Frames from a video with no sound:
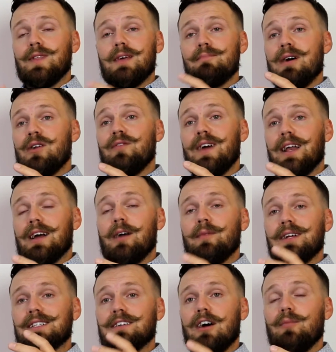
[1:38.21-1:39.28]
the amount of income
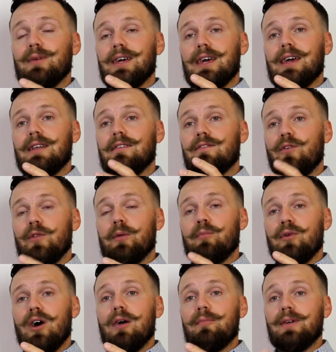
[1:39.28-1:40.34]
that's coming in for the
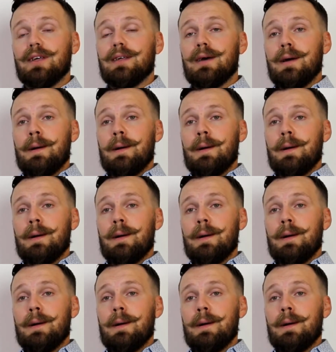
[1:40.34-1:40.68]
property.